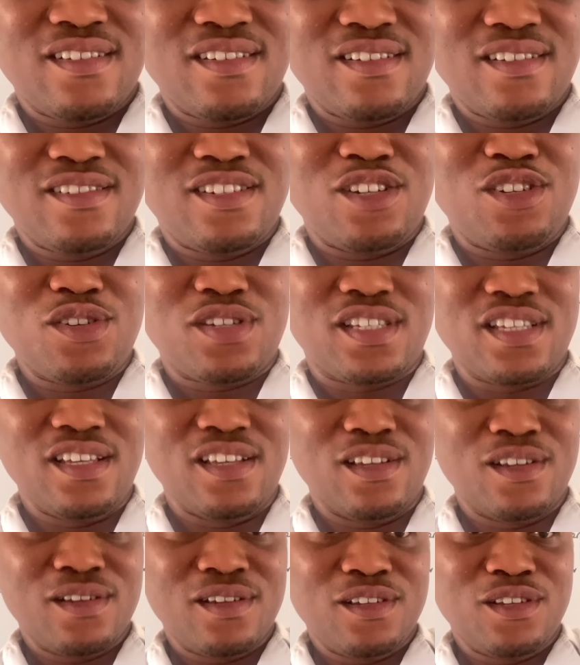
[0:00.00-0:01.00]
Did you see?
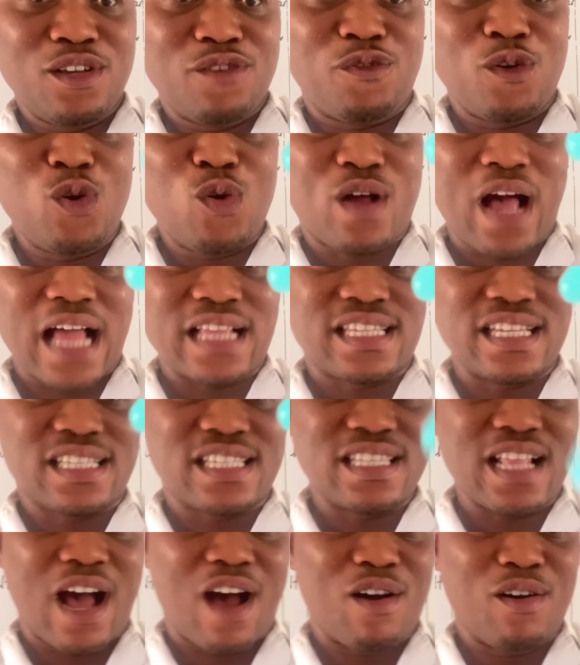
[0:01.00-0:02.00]
If you look at it
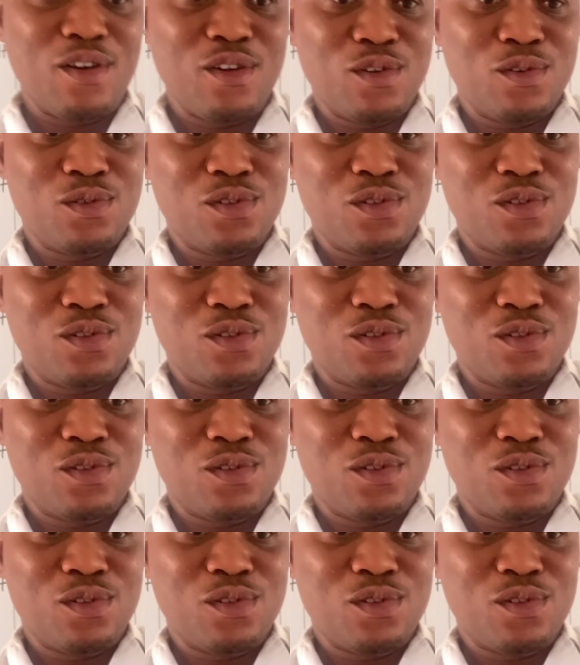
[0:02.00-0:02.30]
now,